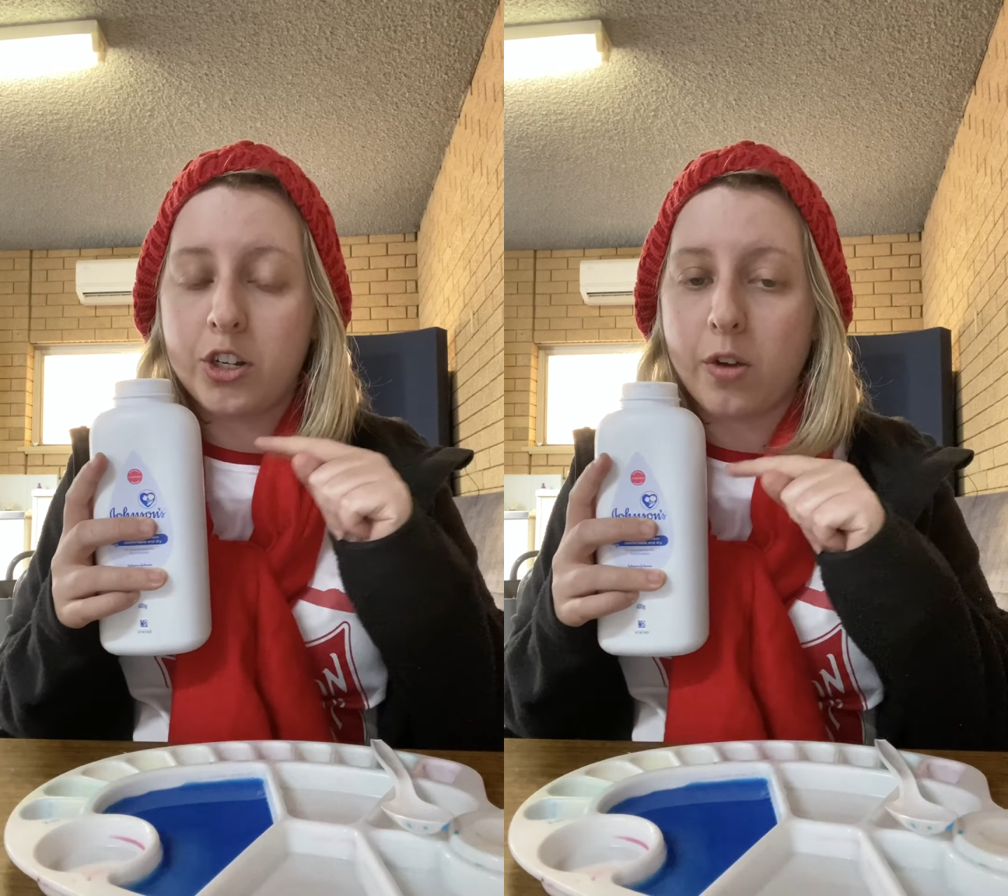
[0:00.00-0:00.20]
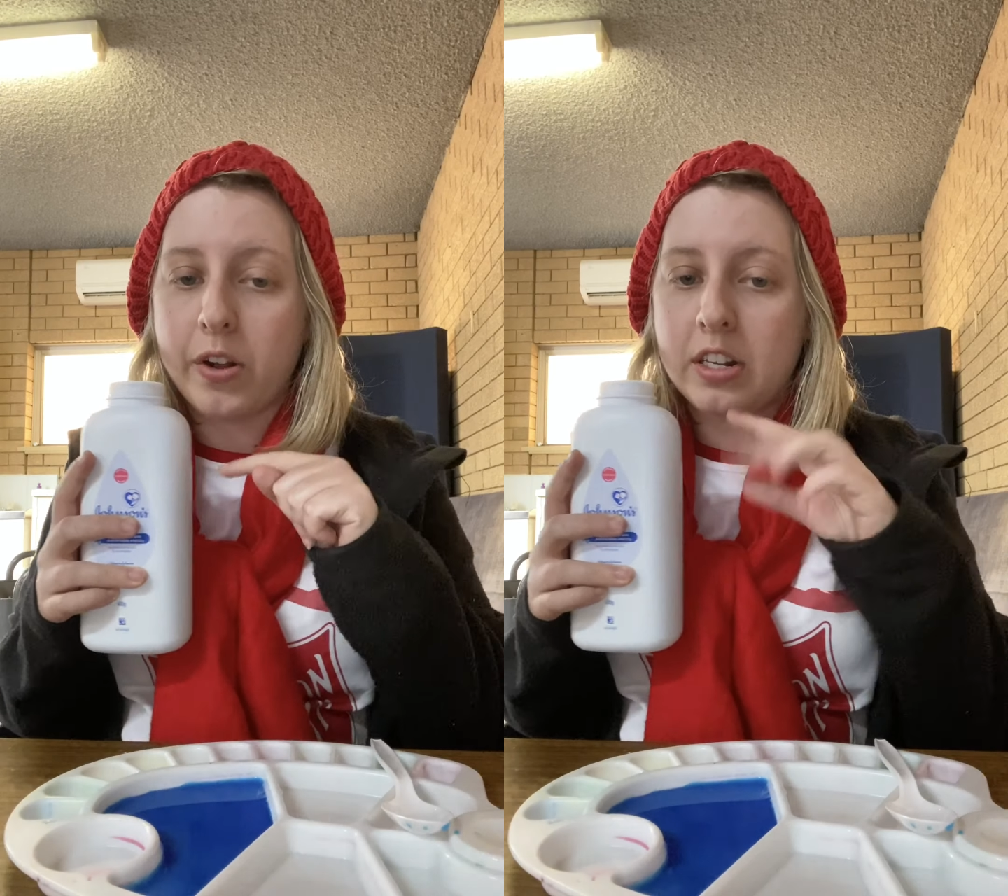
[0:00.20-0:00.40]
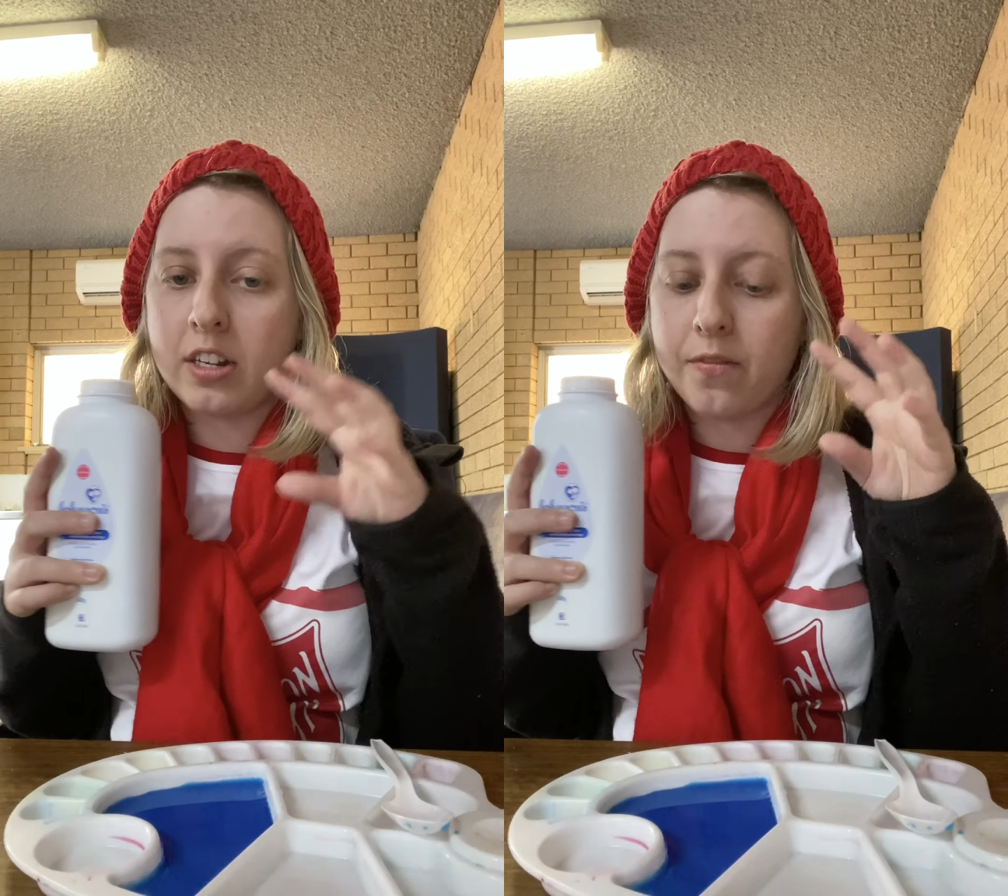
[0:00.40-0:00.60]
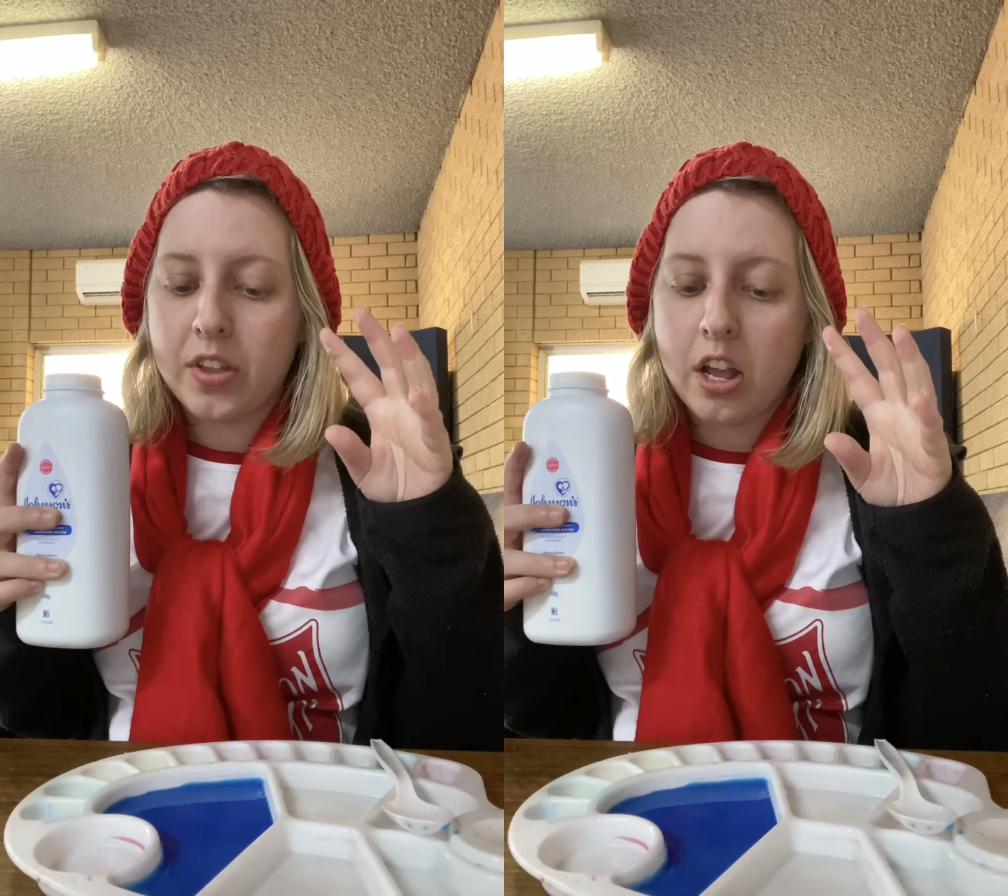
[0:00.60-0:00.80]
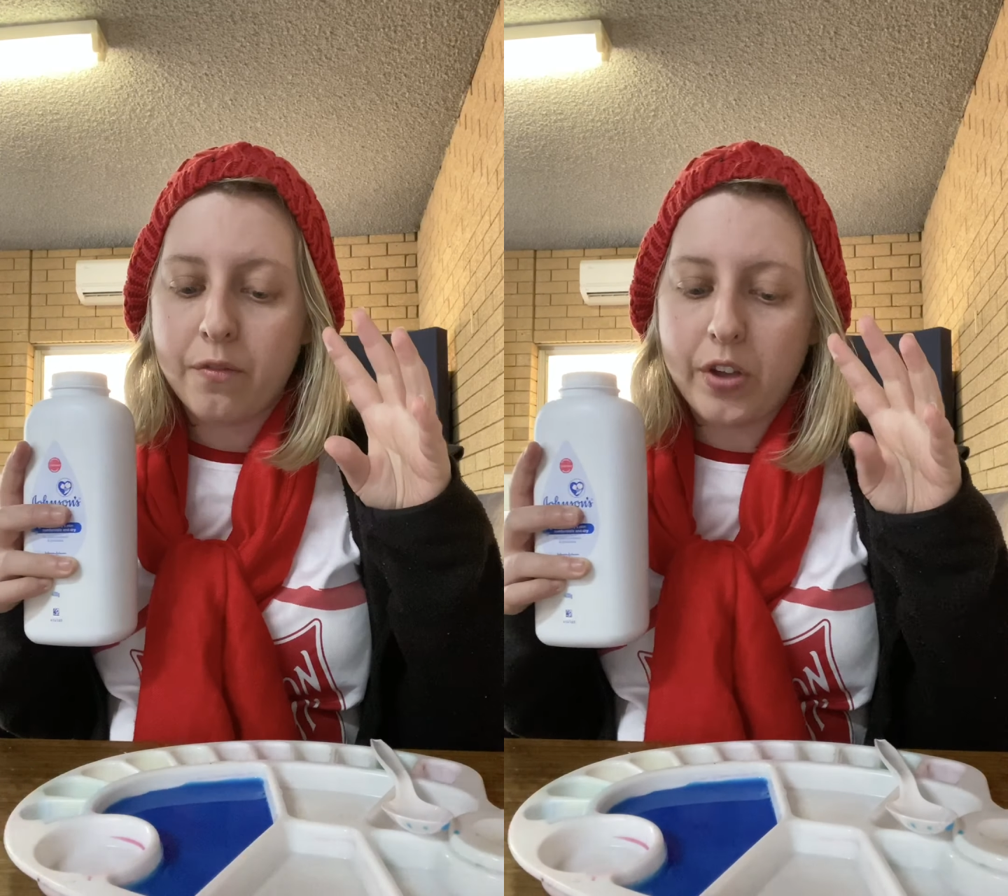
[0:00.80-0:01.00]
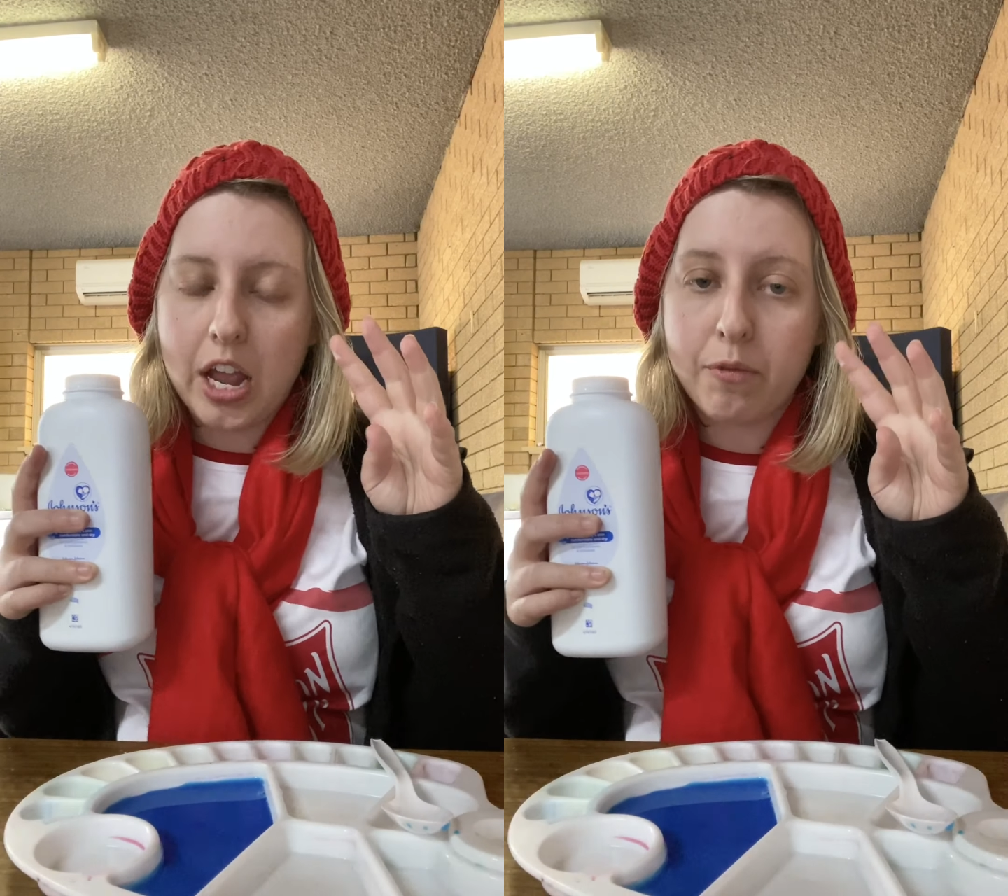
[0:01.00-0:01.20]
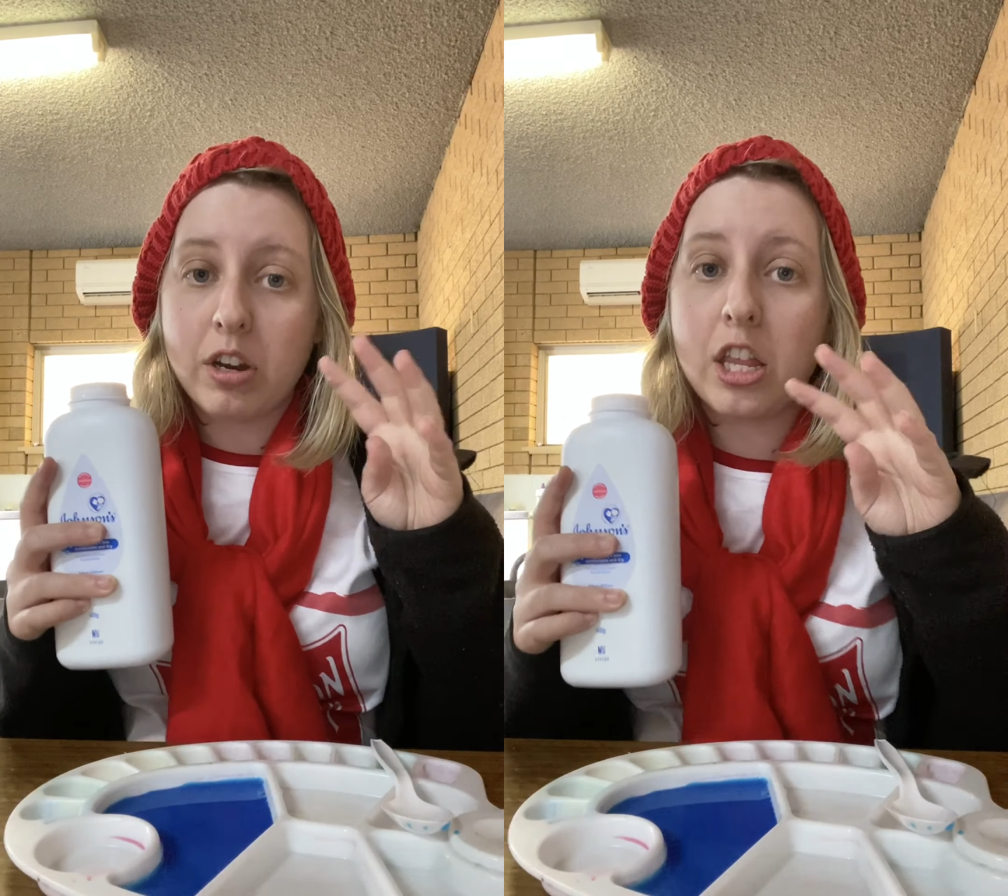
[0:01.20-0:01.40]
So it's for every